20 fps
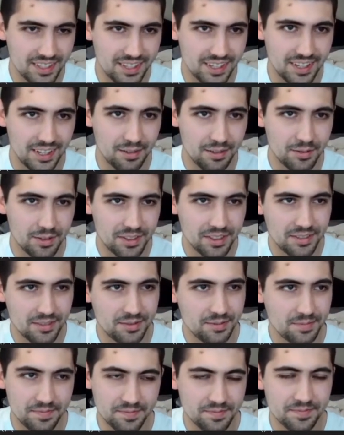That's a
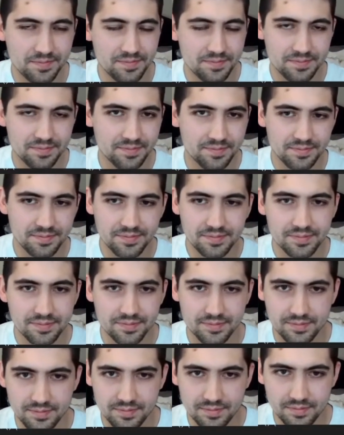comparison of each score
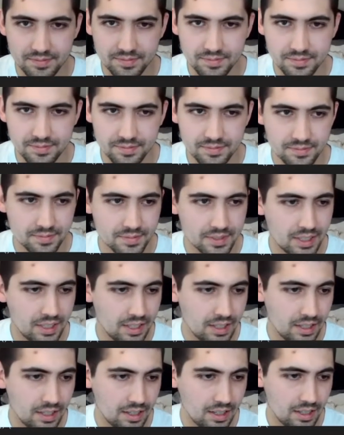against winning
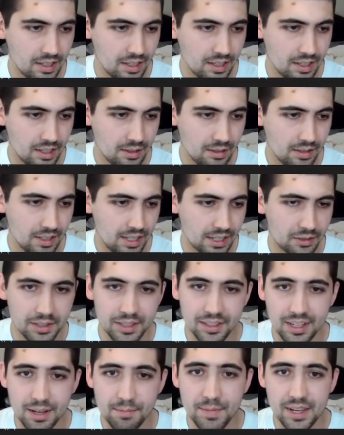score. Oh, actually,
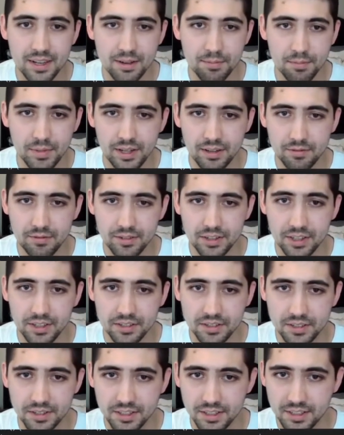let me commit
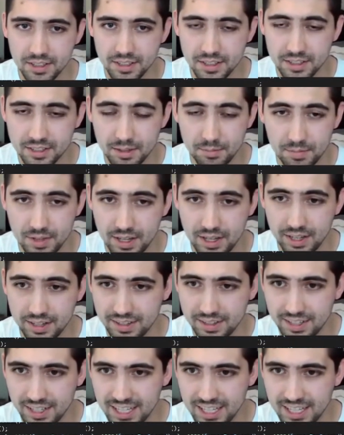first, because I'm not...